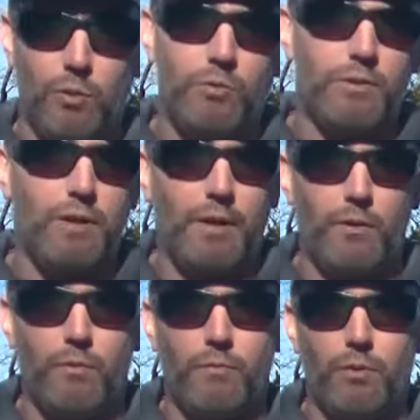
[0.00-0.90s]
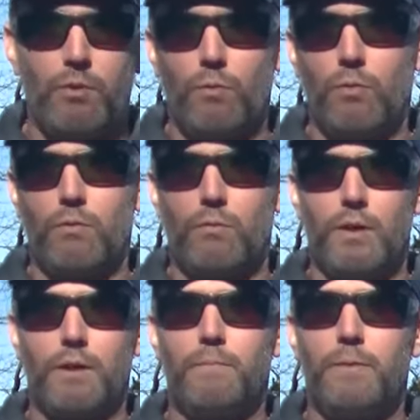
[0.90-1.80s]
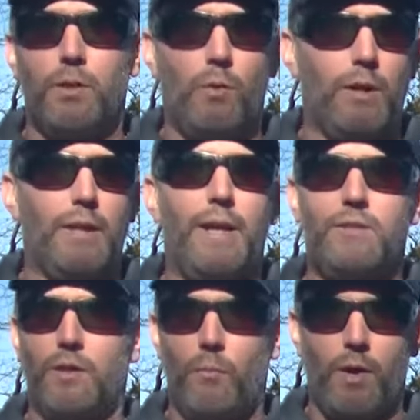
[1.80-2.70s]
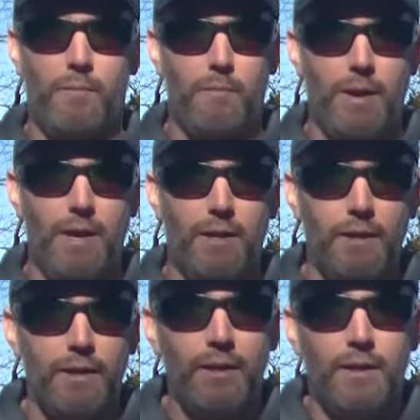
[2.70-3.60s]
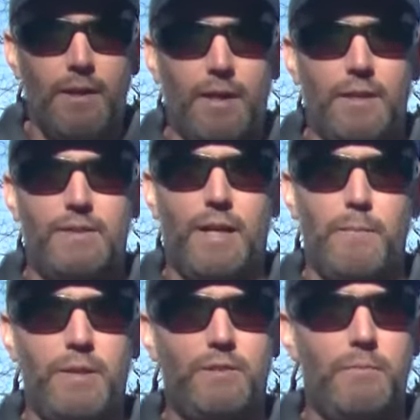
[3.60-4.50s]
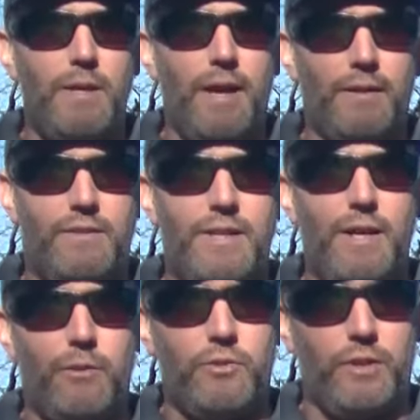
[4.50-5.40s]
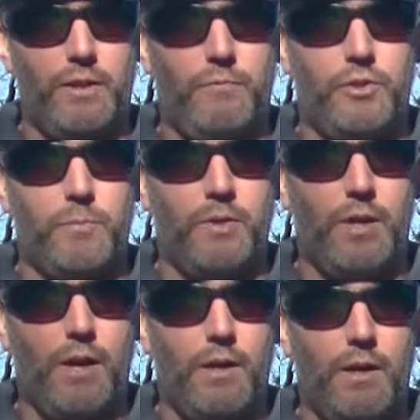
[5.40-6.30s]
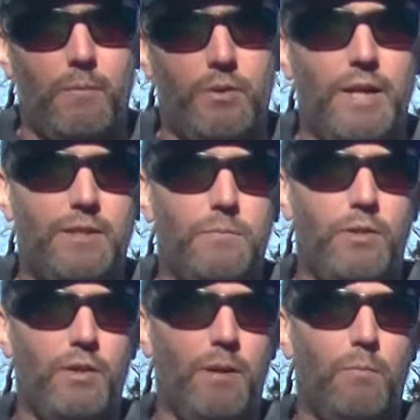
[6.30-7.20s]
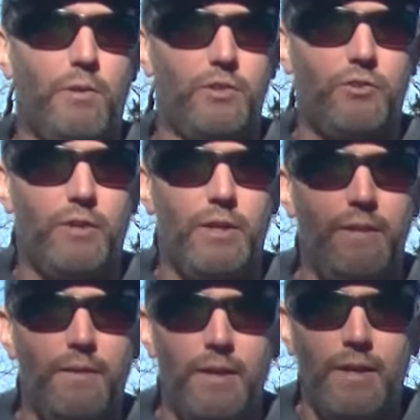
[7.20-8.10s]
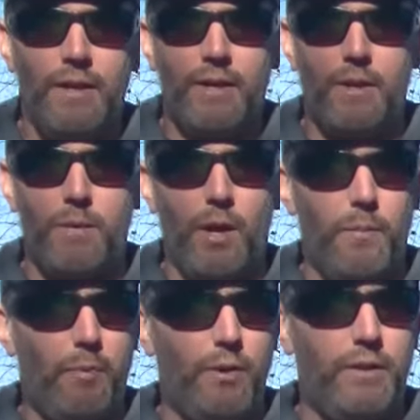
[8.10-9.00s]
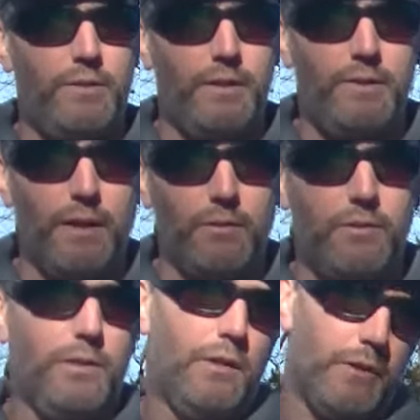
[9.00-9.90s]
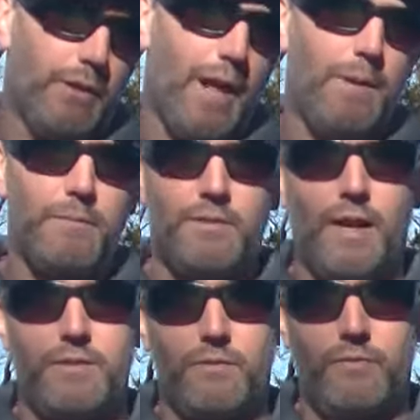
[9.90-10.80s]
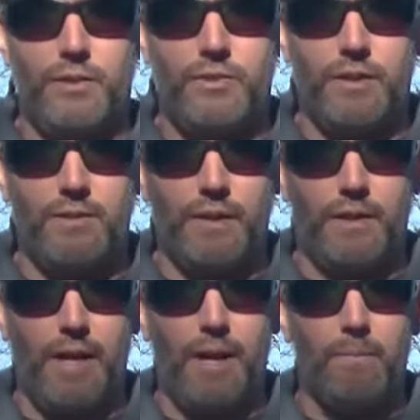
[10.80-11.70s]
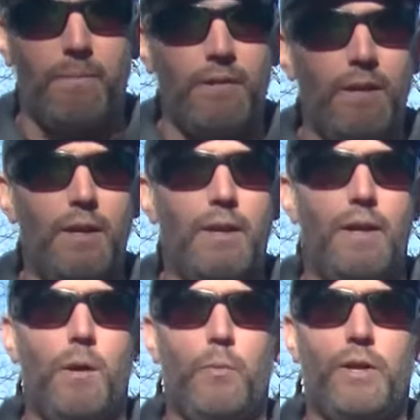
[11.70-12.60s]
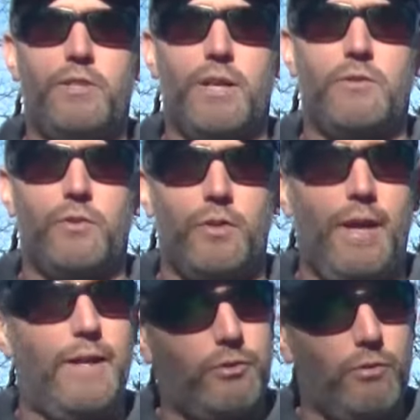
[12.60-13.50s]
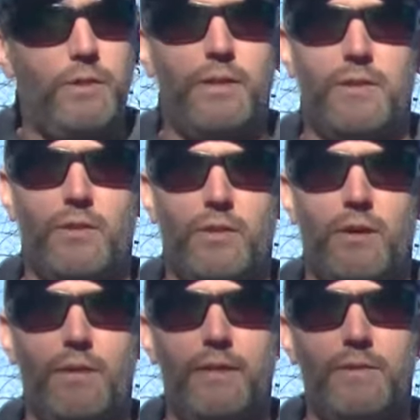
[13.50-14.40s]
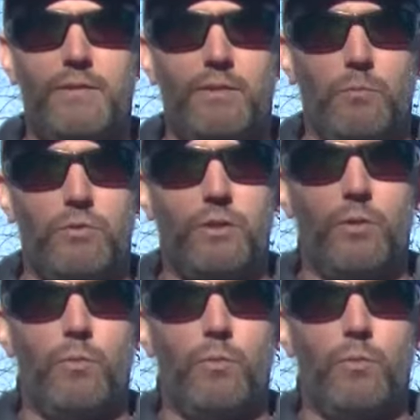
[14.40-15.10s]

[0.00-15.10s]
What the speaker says: the Housatonic River or on a lake somewhere up in Maine. Send them in to me at danderson@thefisherman.com or text them to the number on the screen. Give me all the pertinent details, your name, size of the fish, things like that. And we'll get you entered into the contest and we'll see who